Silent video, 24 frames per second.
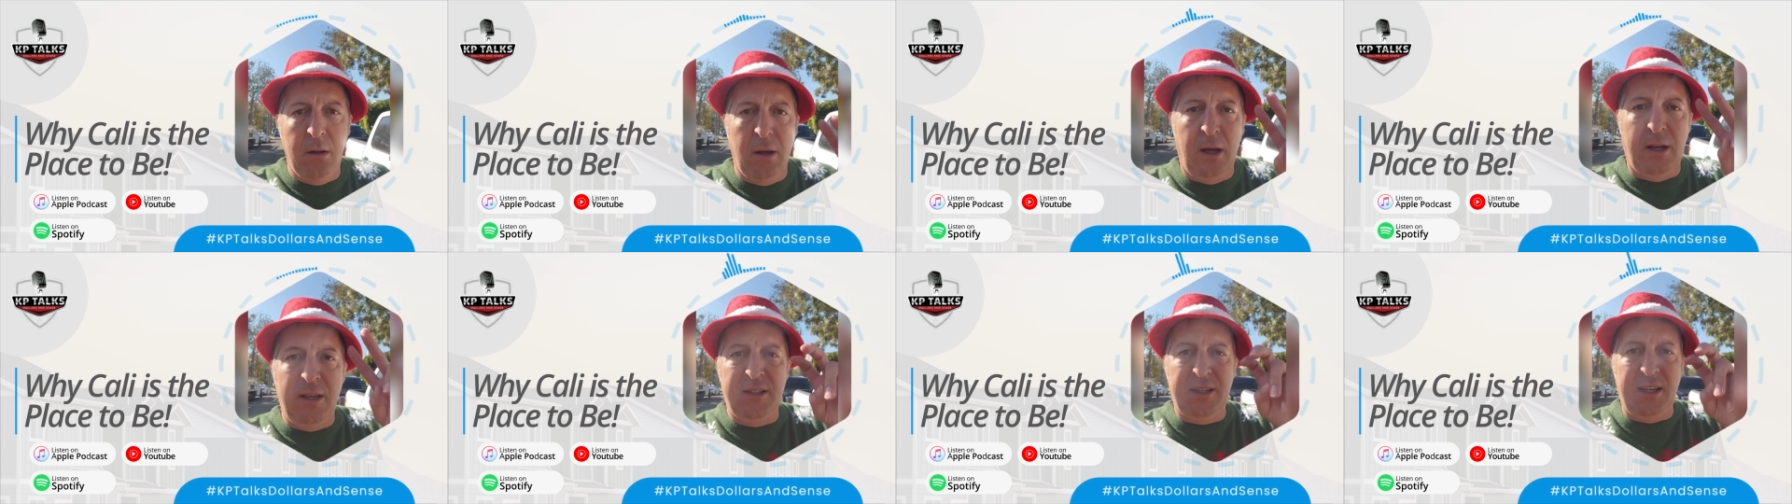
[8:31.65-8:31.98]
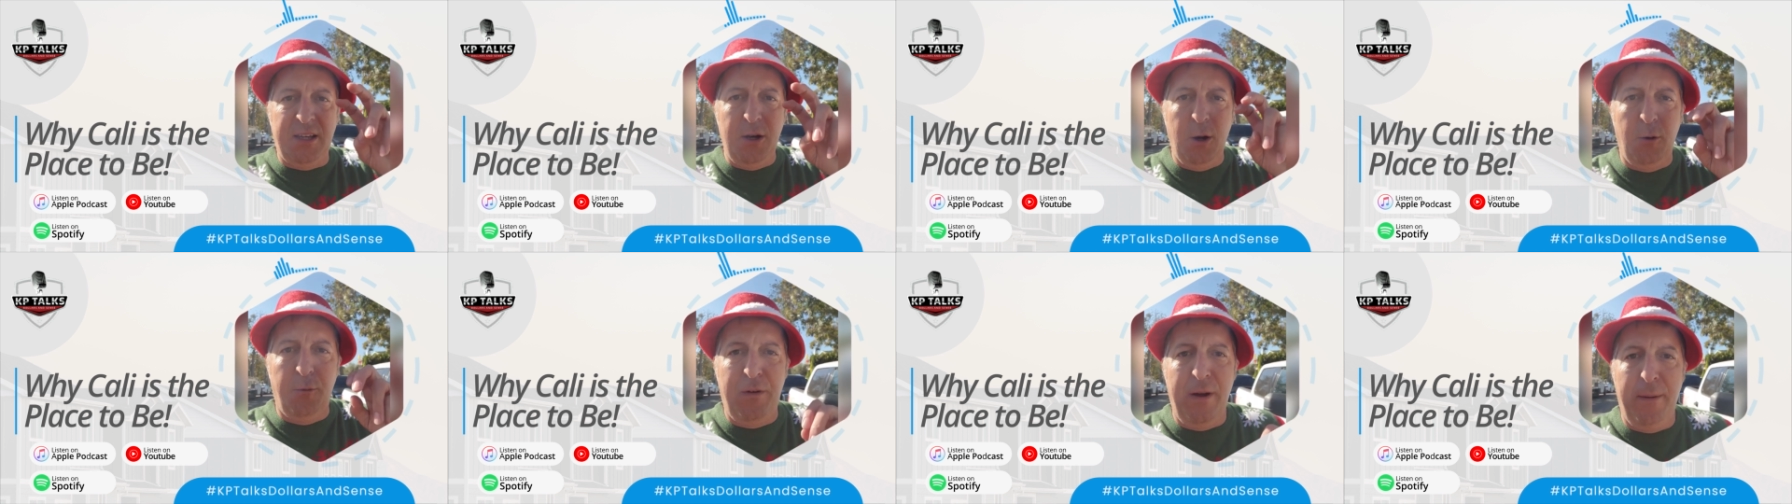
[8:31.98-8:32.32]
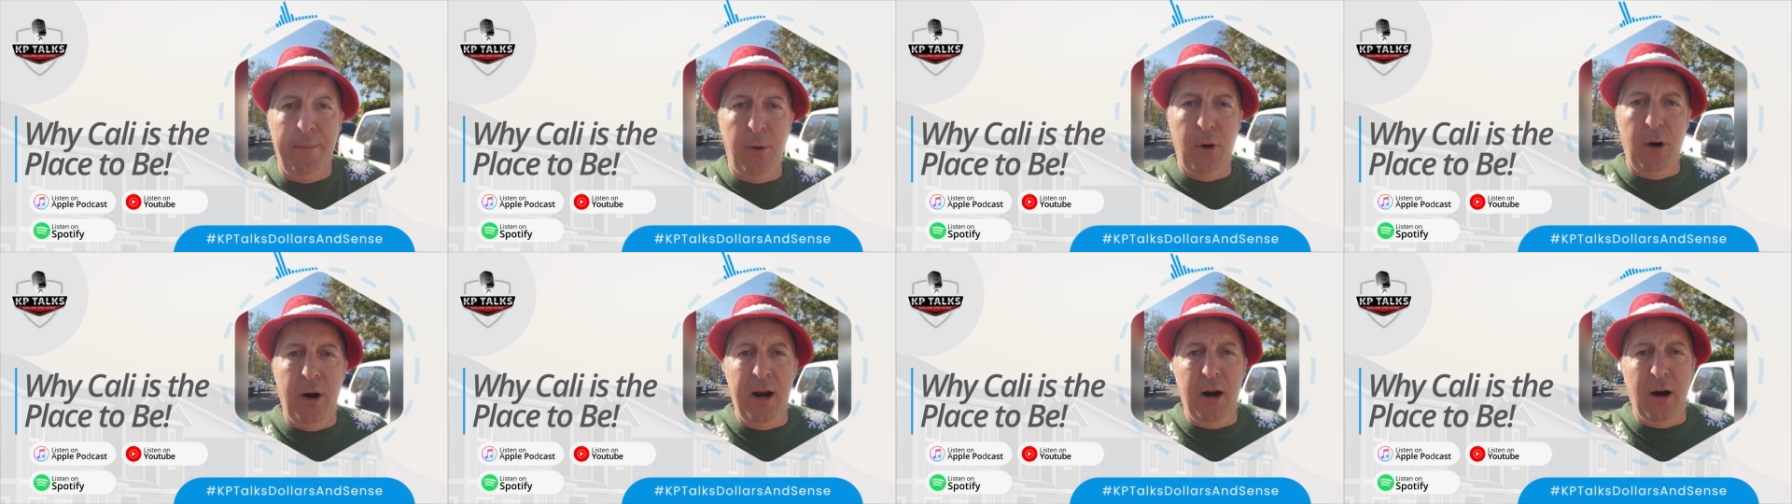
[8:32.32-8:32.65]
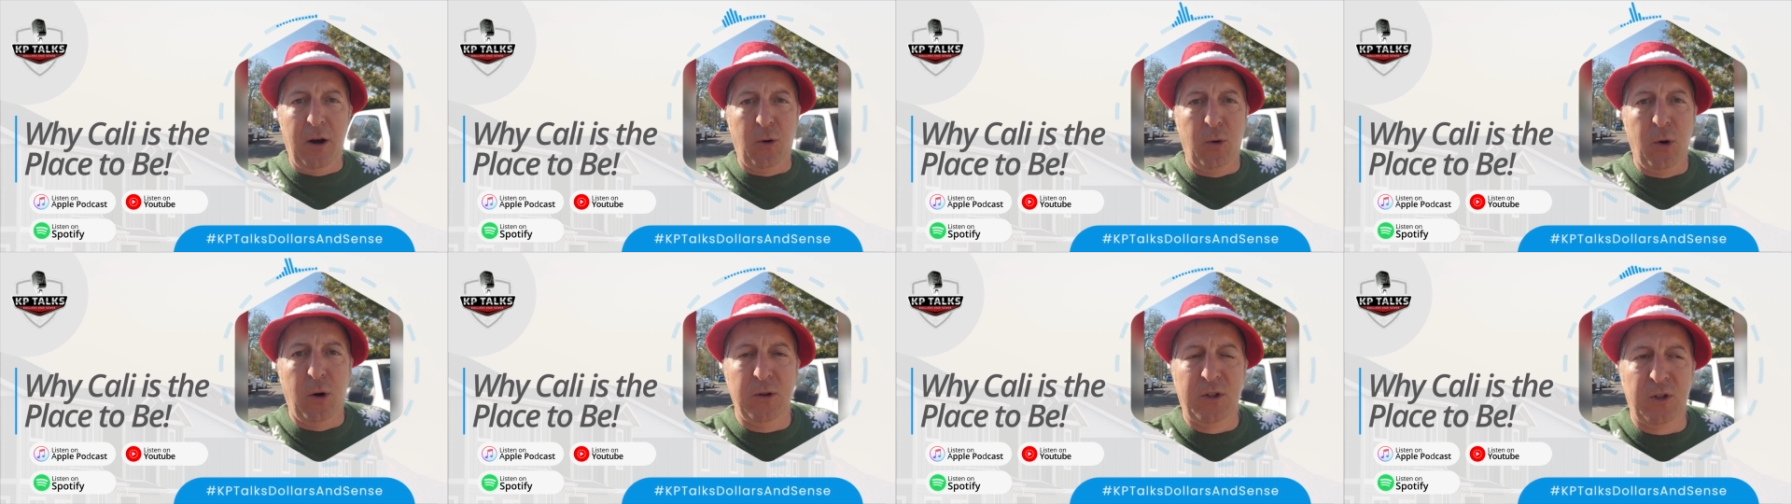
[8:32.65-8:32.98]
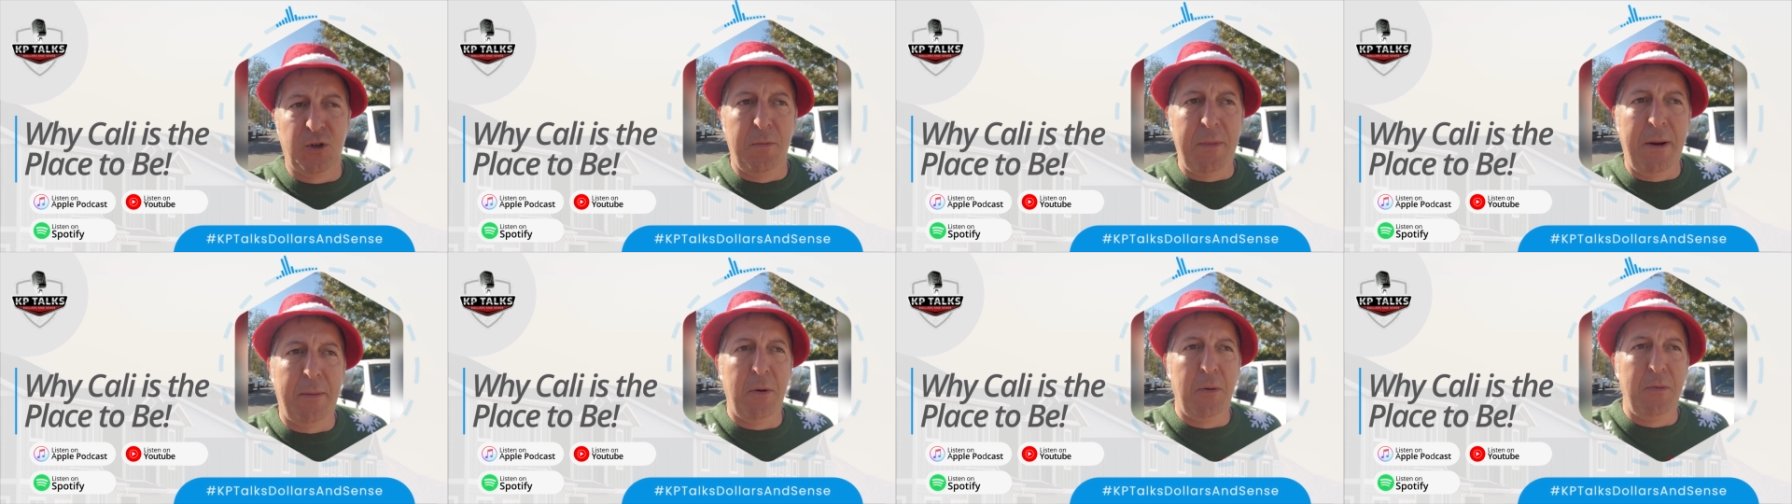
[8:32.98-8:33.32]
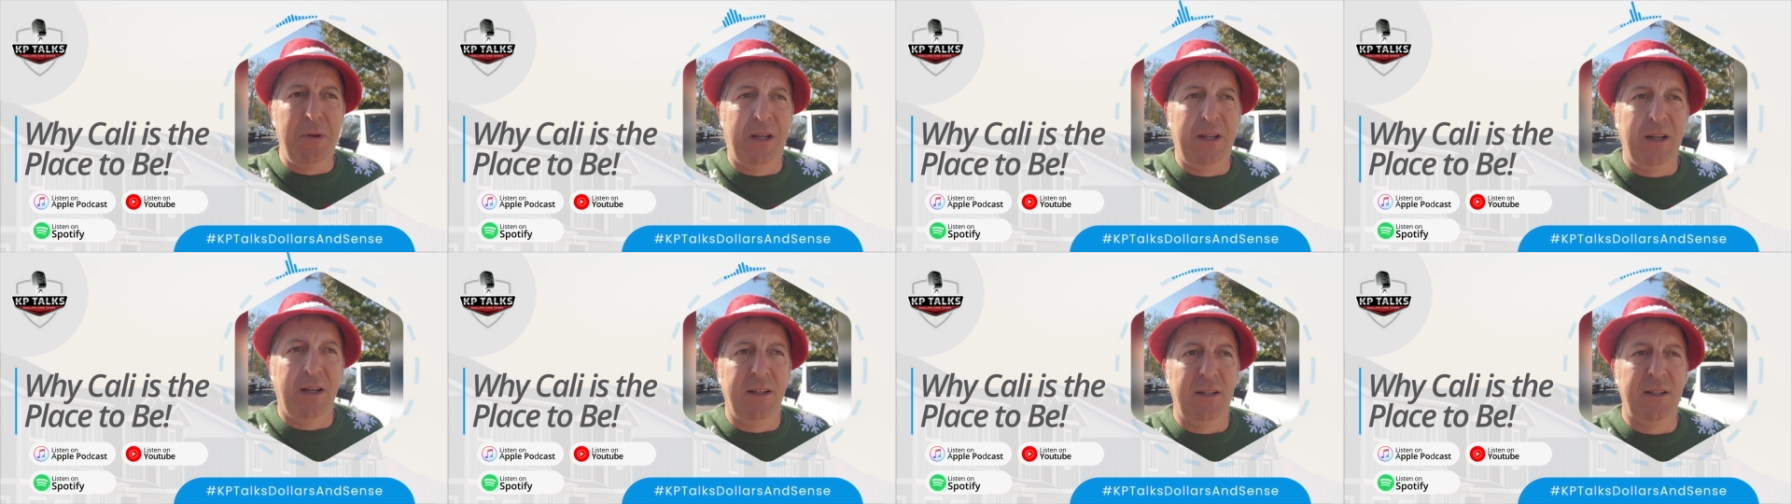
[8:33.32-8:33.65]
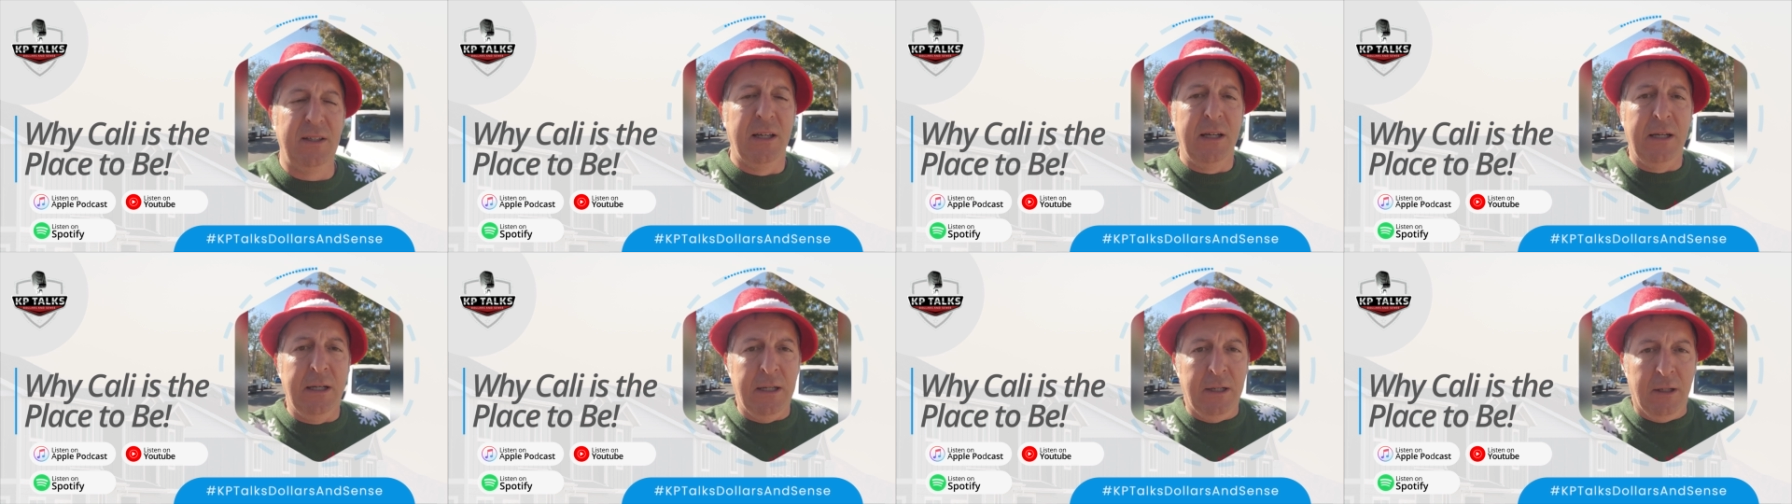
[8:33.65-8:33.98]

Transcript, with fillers: I say November in air quotes, remember, because